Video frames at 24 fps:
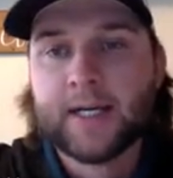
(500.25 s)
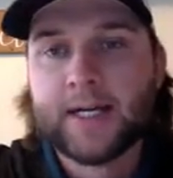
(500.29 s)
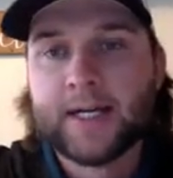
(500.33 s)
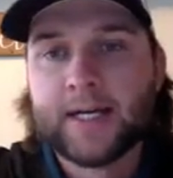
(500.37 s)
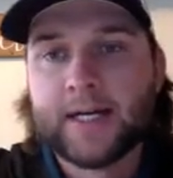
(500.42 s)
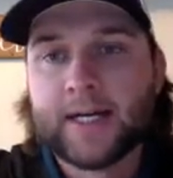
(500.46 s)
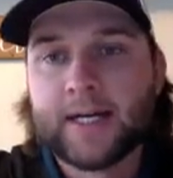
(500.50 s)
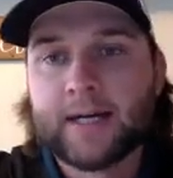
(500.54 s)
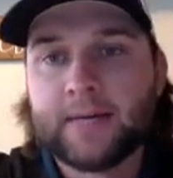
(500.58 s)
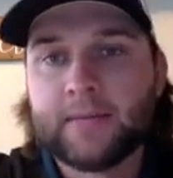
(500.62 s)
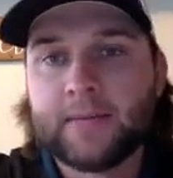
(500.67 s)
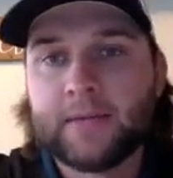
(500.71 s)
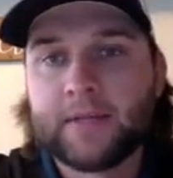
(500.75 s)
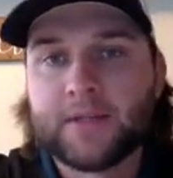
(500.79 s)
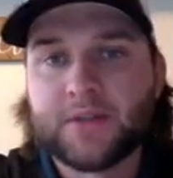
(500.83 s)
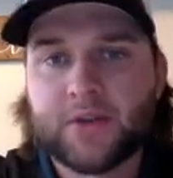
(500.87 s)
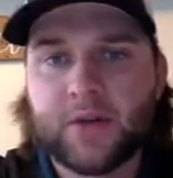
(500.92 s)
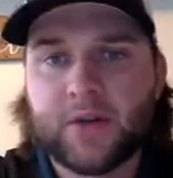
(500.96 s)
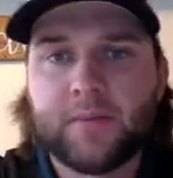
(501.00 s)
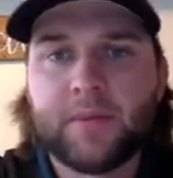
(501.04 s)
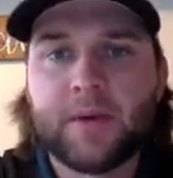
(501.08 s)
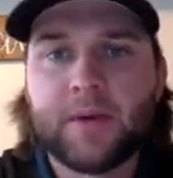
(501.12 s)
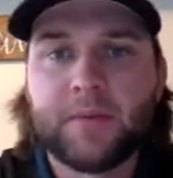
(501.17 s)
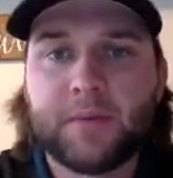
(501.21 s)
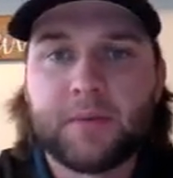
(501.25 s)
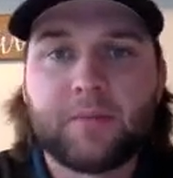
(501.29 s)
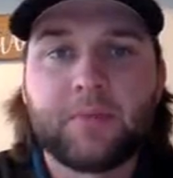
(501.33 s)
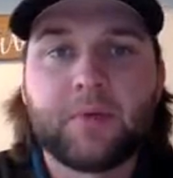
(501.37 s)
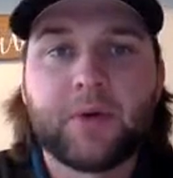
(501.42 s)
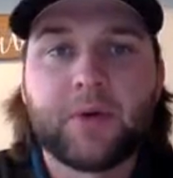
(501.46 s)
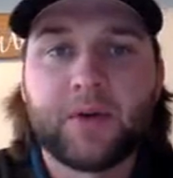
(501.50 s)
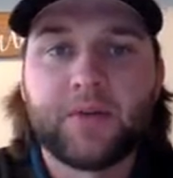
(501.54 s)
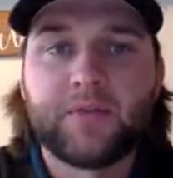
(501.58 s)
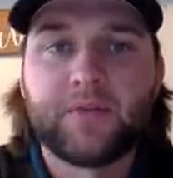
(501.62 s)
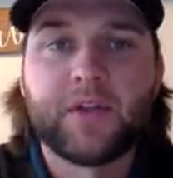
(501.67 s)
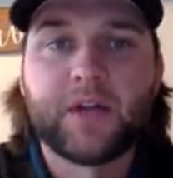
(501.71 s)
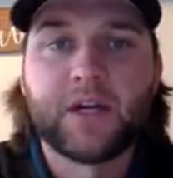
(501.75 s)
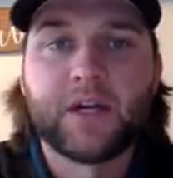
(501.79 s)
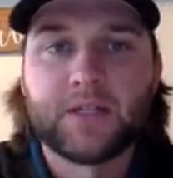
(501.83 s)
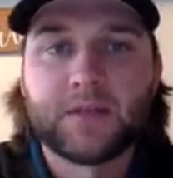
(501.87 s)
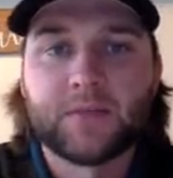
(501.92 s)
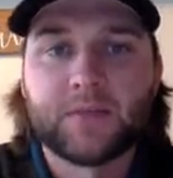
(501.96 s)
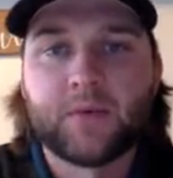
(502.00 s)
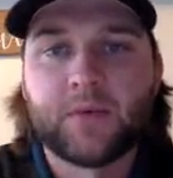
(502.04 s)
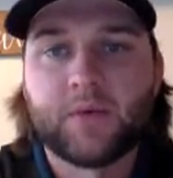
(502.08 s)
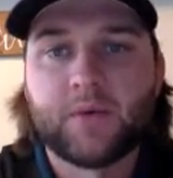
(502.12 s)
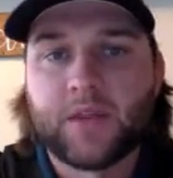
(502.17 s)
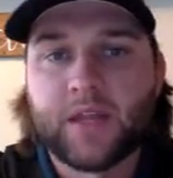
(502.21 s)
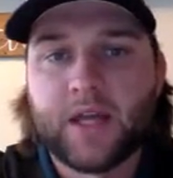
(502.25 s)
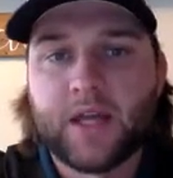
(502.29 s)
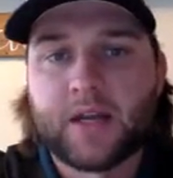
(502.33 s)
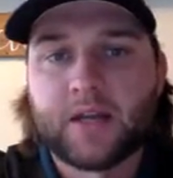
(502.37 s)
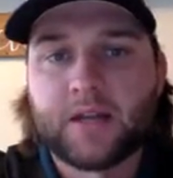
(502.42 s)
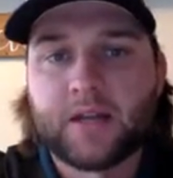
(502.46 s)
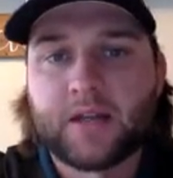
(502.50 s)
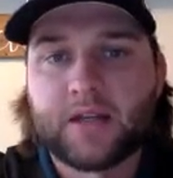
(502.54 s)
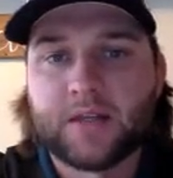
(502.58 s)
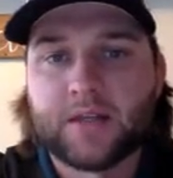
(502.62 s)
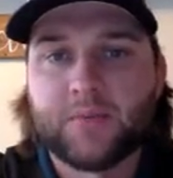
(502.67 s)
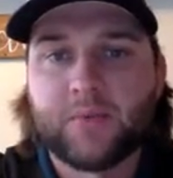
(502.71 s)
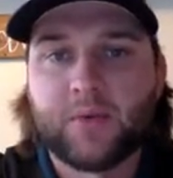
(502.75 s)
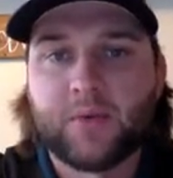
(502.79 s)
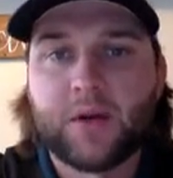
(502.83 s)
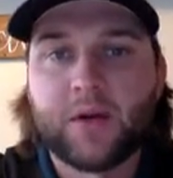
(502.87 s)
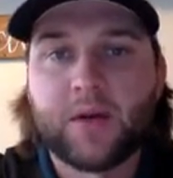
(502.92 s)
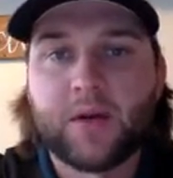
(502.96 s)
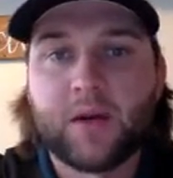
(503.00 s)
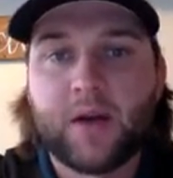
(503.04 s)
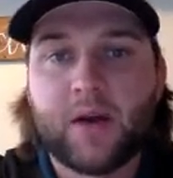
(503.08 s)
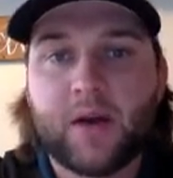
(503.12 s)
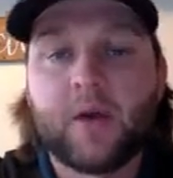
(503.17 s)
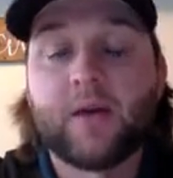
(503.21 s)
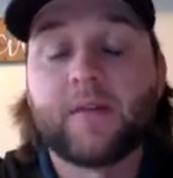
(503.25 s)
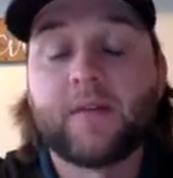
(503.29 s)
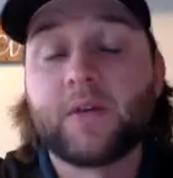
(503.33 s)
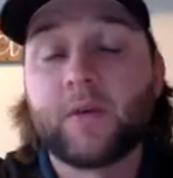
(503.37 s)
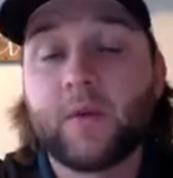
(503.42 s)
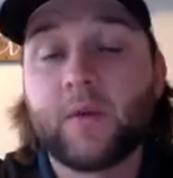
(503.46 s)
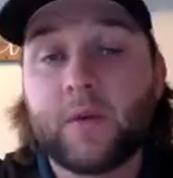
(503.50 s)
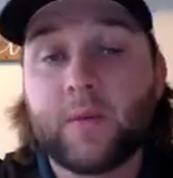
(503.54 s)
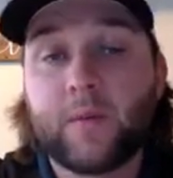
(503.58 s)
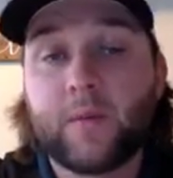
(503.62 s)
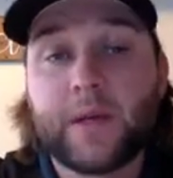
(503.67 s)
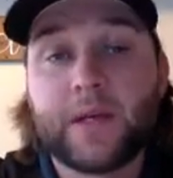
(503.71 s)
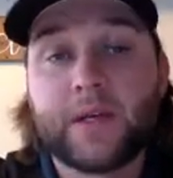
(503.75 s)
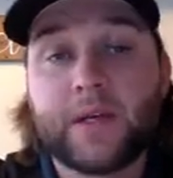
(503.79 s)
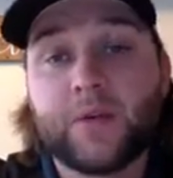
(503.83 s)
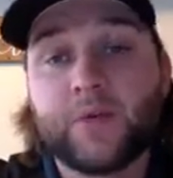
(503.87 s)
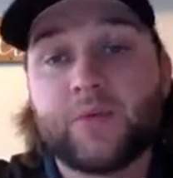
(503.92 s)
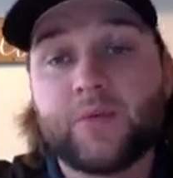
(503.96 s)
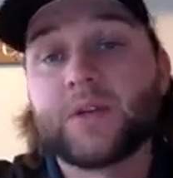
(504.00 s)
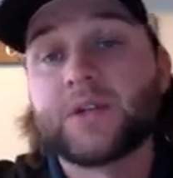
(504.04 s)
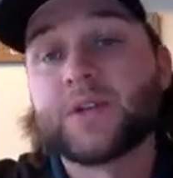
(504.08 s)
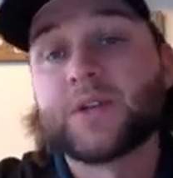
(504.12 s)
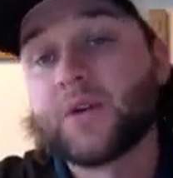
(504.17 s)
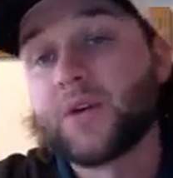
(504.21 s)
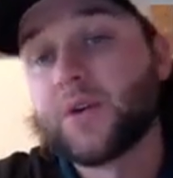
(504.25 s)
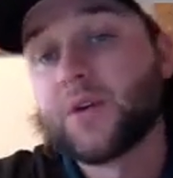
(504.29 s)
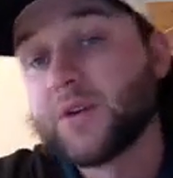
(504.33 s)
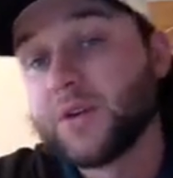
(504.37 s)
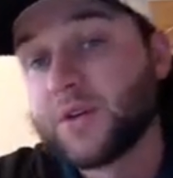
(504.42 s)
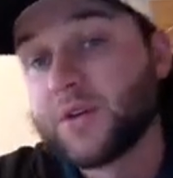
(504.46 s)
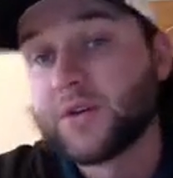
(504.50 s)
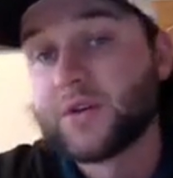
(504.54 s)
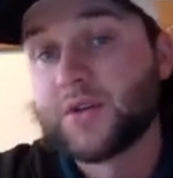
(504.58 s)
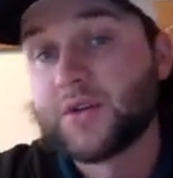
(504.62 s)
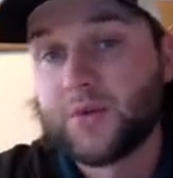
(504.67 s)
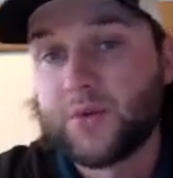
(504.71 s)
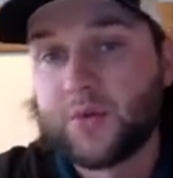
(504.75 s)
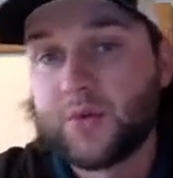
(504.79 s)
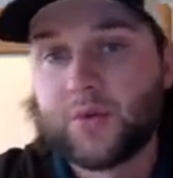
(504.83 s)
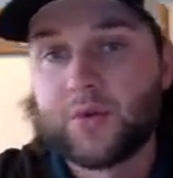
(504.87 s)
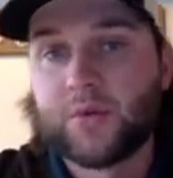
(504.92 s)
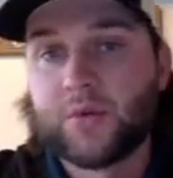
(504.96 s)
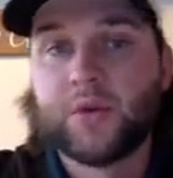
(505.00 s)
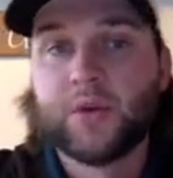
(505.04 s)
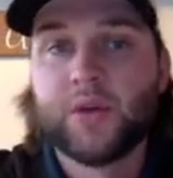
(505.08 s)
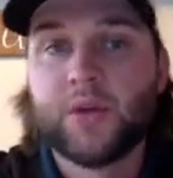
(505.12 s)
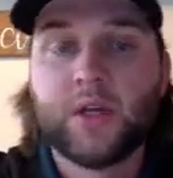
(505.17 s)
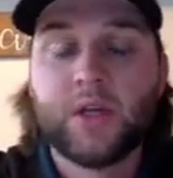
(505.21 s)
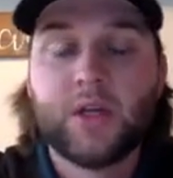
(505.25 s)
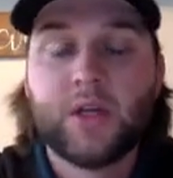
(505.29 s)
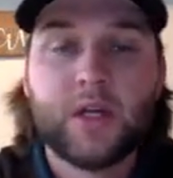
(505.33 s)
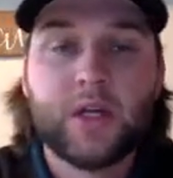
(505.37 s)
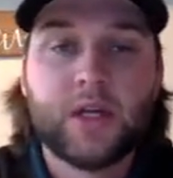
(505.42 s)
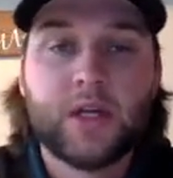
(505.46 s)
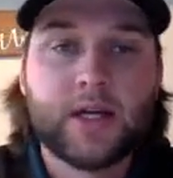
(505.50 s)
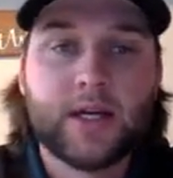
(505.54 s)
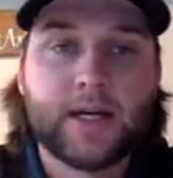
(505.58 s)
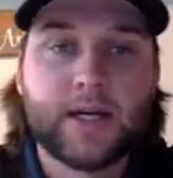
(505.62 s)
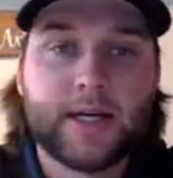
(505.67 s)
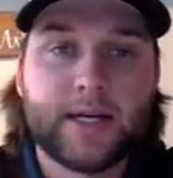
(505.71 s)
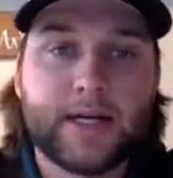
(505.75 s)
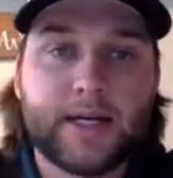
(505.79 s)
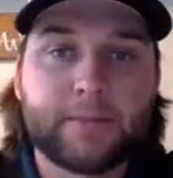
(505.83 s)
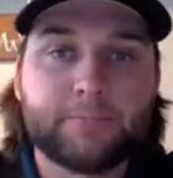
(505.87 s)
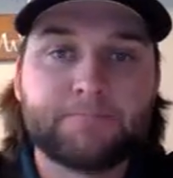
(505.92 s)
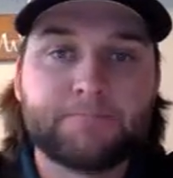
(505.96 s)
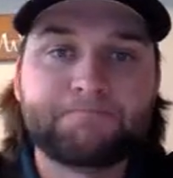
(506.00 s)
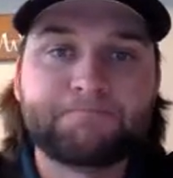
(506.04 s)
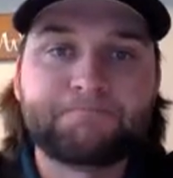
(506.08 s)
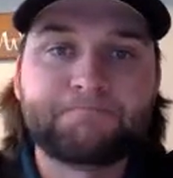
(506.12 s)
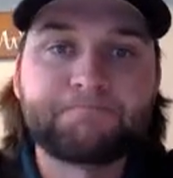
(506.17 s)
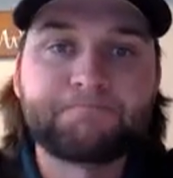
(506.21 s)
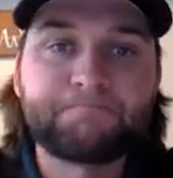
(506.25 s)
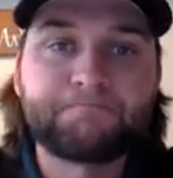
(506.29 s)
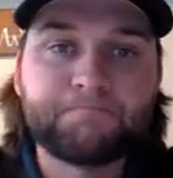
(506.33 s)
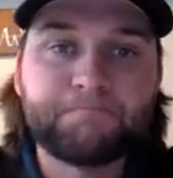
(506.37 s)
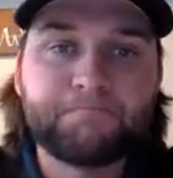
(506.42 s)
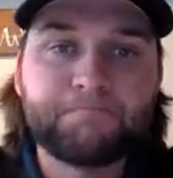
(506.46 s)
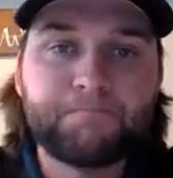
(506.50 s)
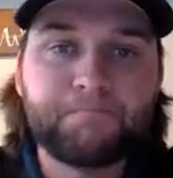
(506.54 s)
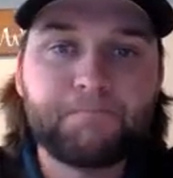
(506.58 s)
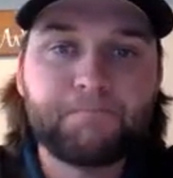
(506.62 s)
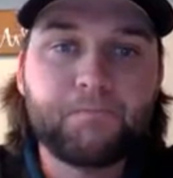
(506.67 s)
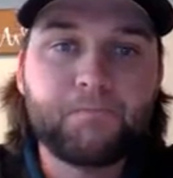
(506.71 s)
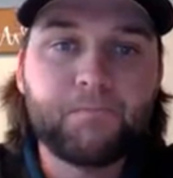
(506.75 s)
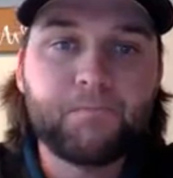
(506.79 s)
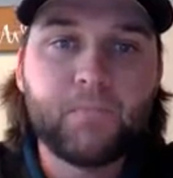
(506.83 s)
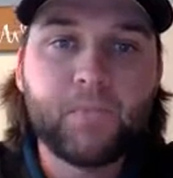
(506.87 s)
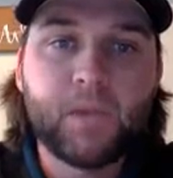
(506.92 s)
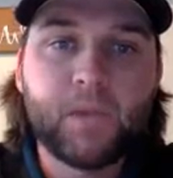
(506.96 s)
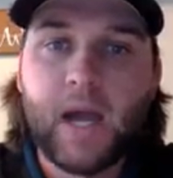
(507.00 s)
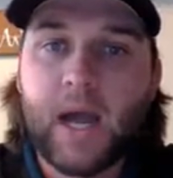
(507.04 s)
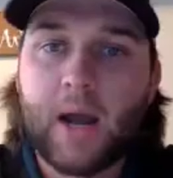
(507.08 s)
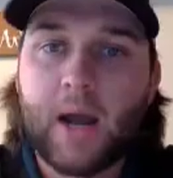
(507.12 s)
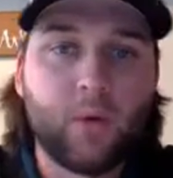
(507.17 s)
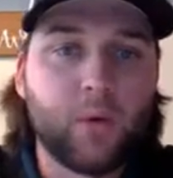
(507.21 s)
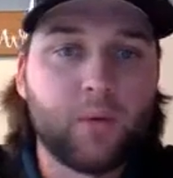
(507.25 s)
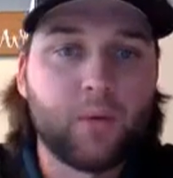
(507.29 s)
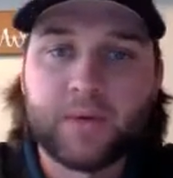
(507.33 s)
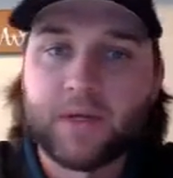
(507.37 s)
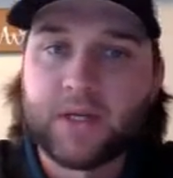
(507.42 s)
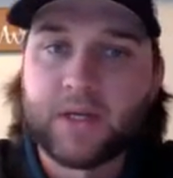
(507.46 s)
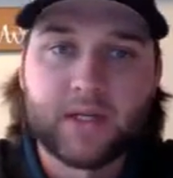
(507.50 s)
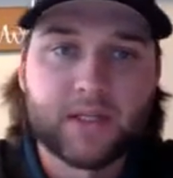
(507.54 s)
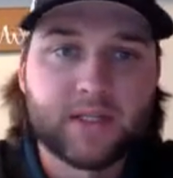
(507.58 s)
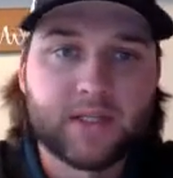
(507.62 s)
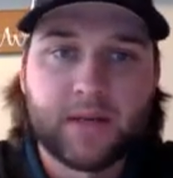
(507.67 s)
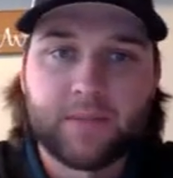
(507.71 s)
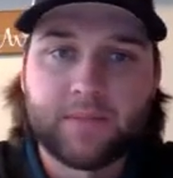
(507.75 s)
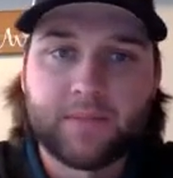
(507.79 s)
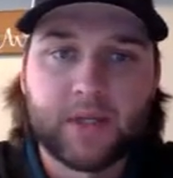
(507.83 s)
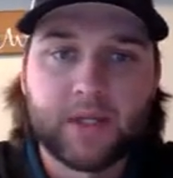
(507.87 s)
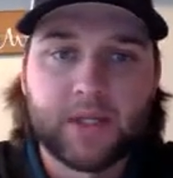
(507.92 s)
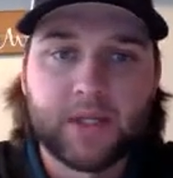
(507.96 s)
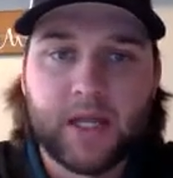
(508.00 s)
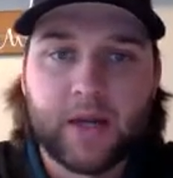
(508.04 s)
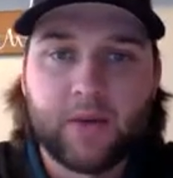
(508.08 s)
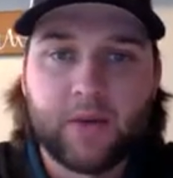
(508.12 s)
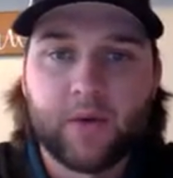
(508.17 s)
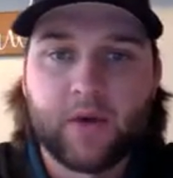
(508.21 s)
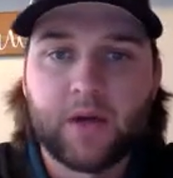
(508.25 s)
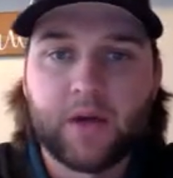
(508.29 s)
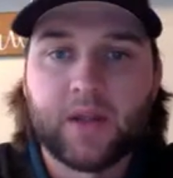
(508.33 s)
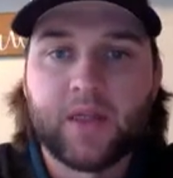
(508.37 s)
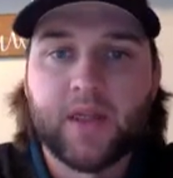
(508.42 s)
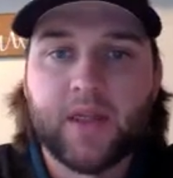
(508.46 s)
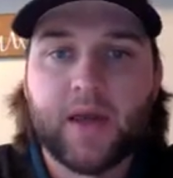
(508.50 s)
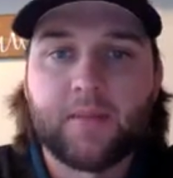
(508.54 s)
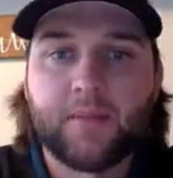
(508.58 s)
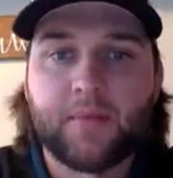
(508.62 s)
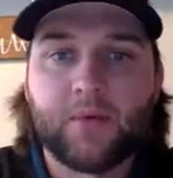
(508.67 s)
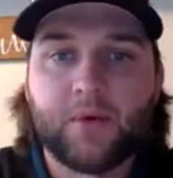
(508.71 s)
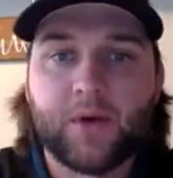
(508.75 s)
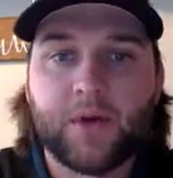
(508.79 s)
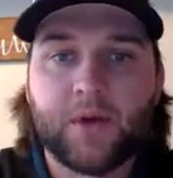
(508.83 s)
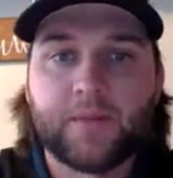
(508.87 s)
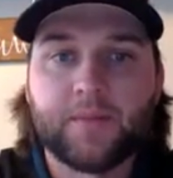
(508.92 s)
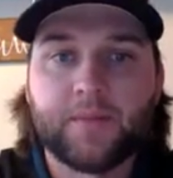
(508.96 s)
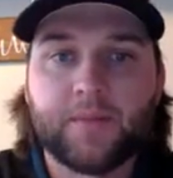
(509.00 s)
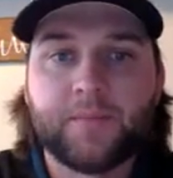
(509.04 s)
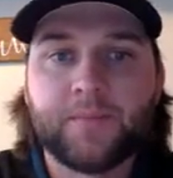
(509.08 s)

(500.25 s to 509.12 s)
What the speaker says: And so I'm going to be pretty flexible with that at this point. However, when we do return to school, I won't be accepting late work at that point.